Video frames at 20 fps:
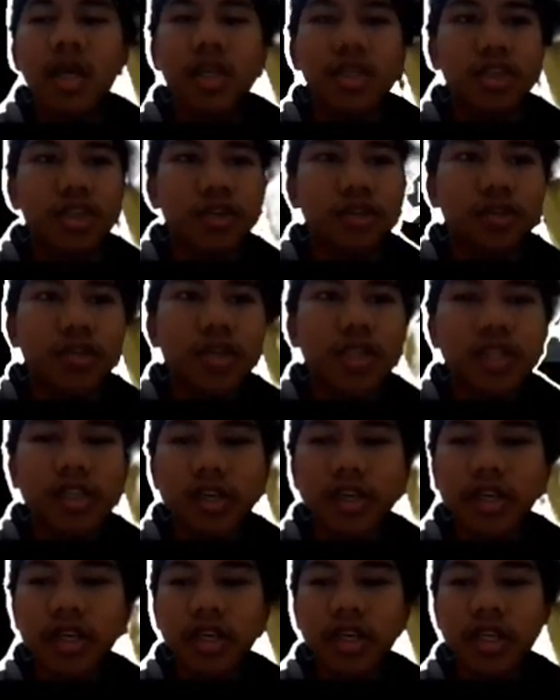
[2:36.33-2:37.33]
During the
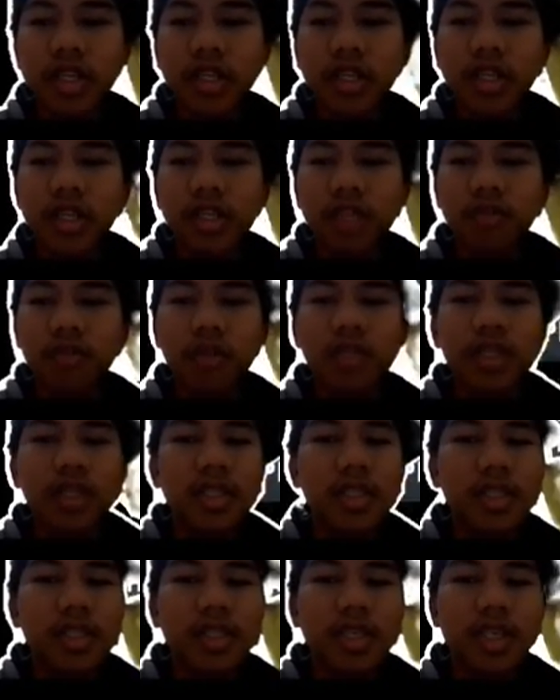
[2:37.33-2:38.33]
early
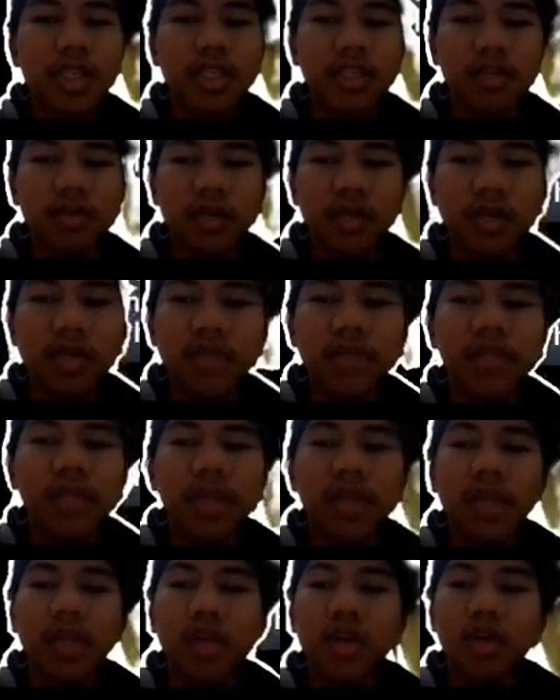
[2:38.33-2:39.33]
20th century,
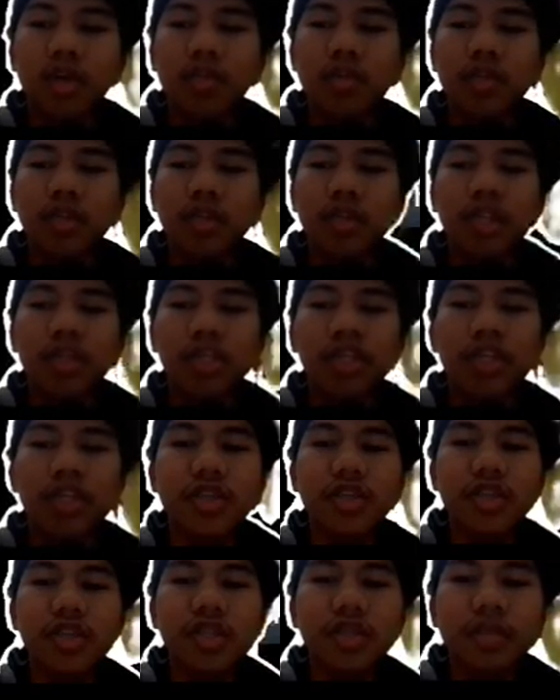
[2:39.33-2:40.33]
communication
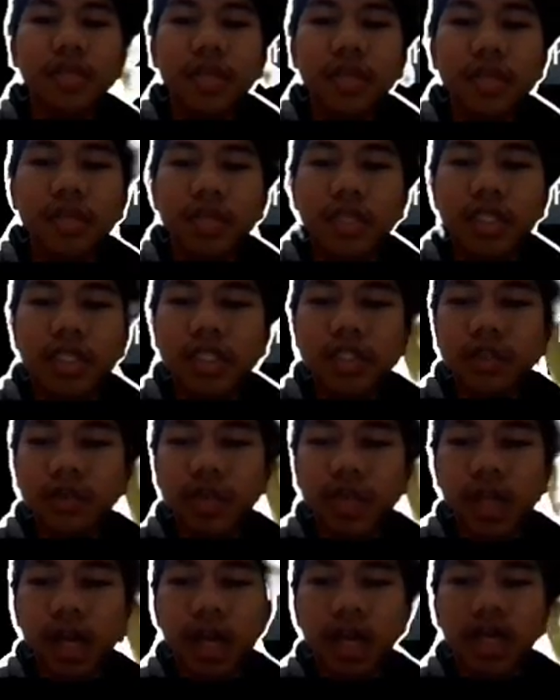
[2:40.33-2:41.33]
in the Philippines
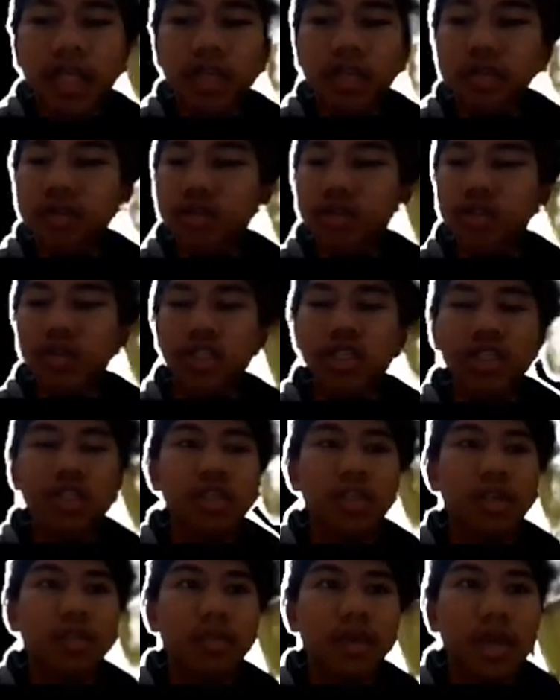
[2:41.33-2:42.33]
relied on
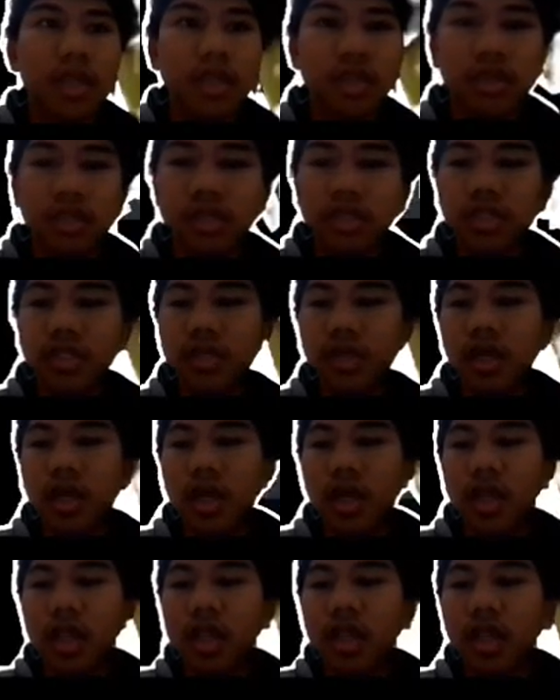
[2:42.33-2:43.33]
traditional methods
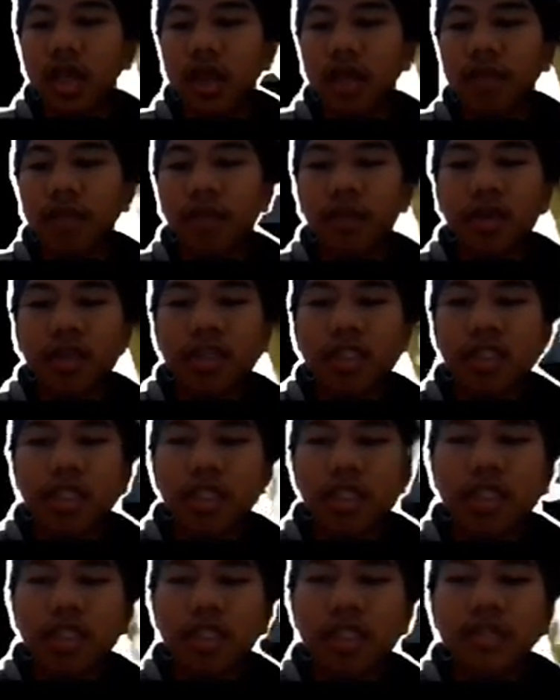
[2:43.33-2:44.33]
like postal
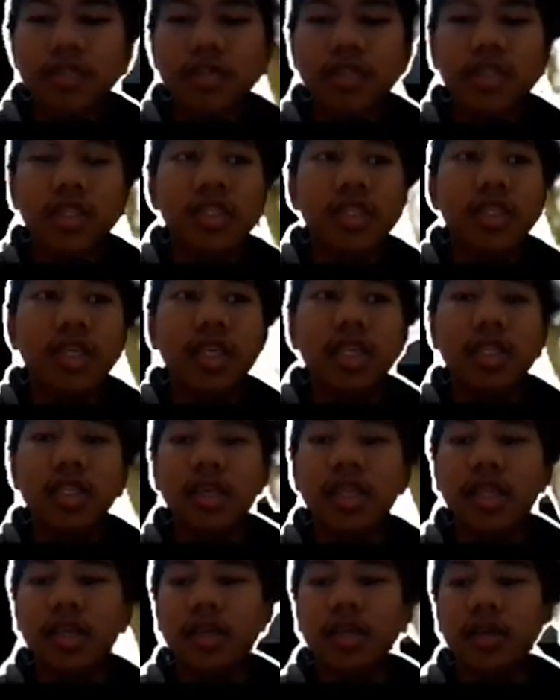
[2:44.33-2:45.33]
services and
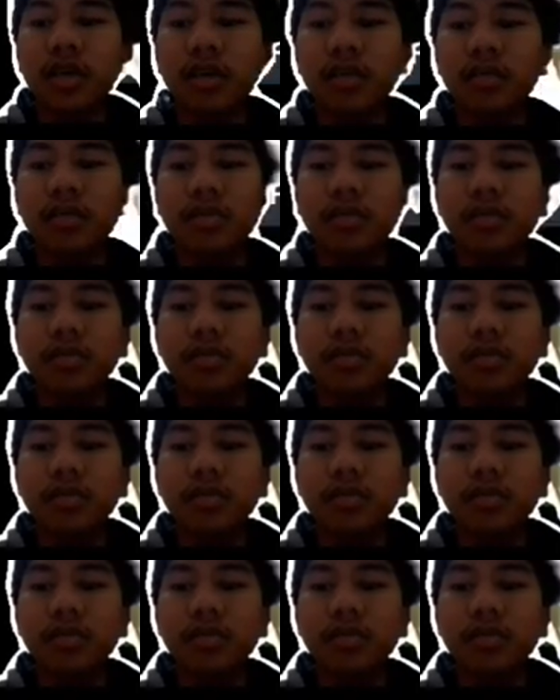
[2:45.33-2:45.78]
telegrams.